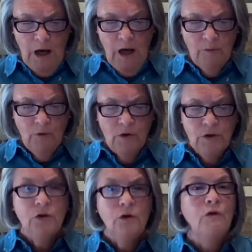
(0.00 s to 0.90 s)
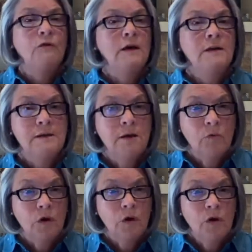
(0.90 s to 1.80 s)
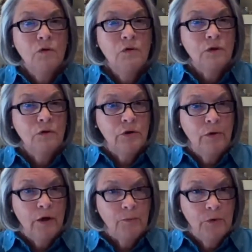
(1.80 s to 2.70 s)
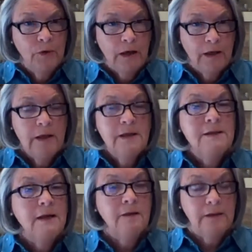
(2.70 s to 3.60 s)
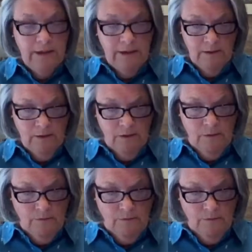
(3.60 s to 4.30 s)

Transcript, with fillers: I am going to go find someone who's going to help you get settled in.